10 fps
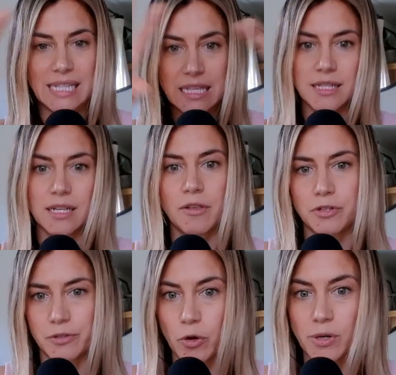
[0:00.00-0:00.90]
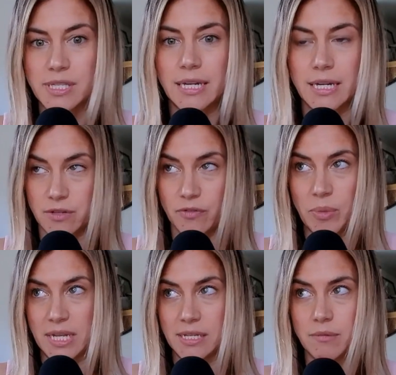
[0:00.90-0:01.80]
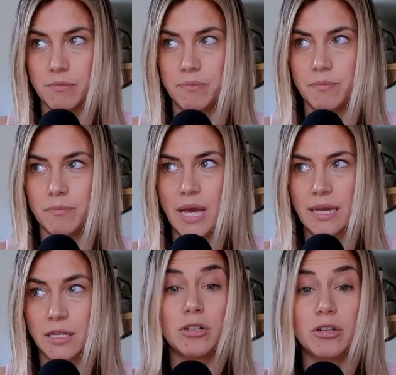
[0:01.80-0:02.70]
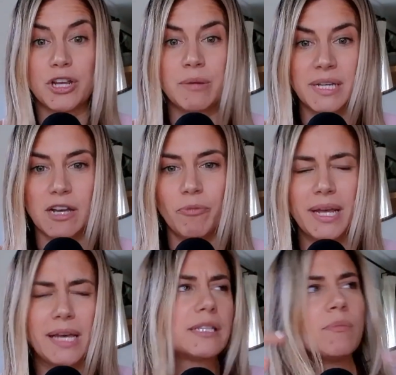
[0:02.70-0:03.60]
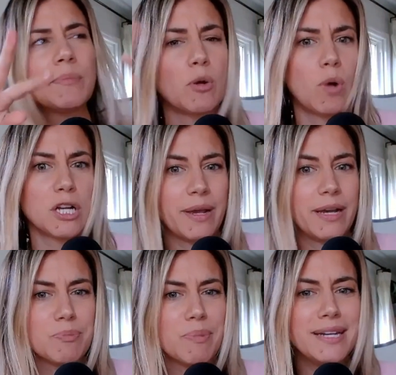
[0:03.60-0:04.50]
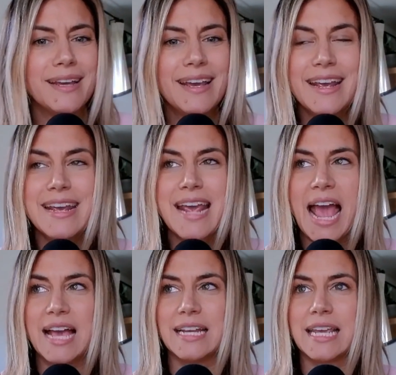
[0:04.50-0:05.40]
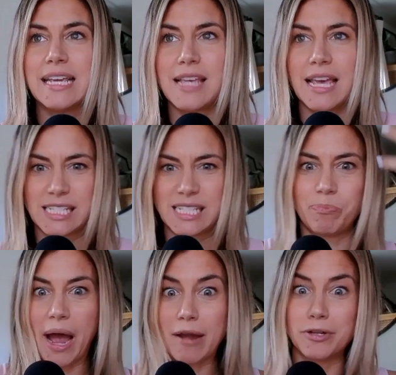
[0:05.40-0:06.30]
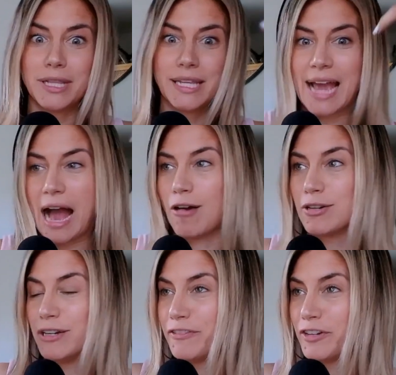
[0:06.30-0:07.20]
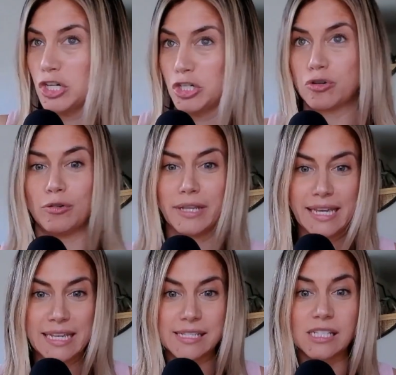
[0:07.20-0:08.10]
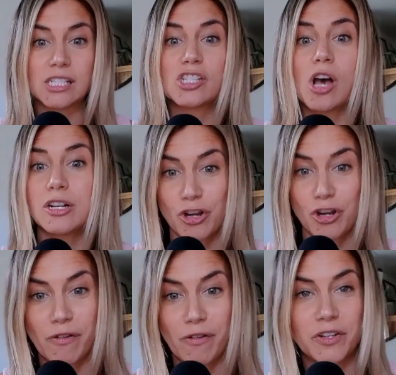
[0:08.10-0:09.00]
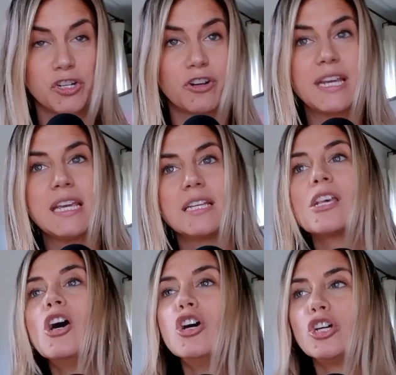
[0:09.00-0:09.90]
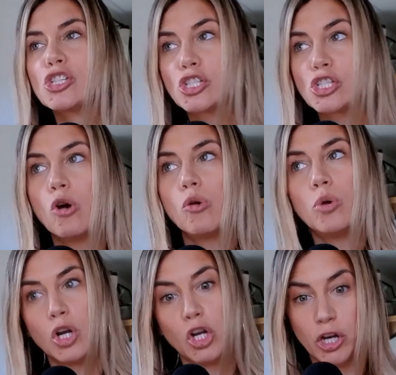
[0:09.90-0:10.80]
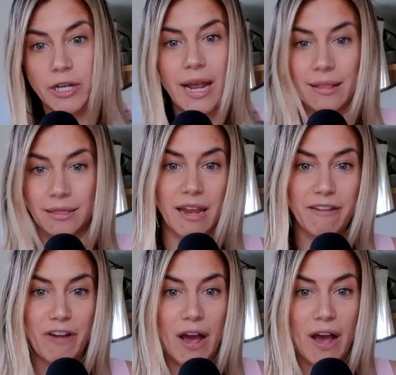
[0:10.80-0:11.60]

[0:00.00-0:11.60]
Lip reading: this in others, of course, than it is for me to acknowledge it in myself. But sometimes I'll watch my husband and he's like spiraling out of control. Like he's such an overfunctioner. He is so good at life.